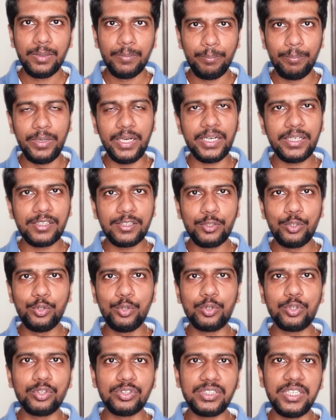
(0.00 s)
Blood
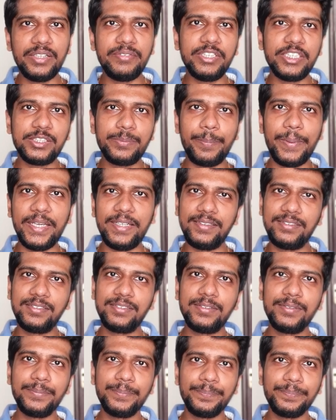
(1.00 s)
glucose level spikes.